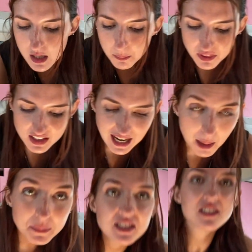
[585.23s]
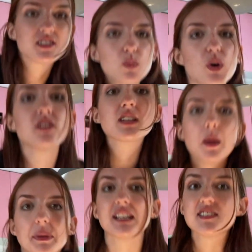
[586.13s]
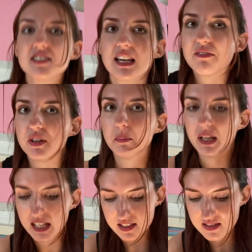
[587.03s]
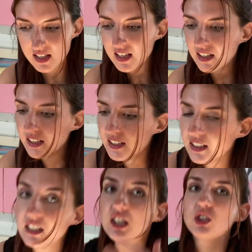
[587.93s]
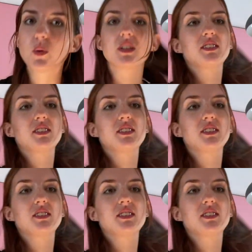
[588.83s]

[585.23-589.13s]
But the app says the one's coming in seven minutes. So we'll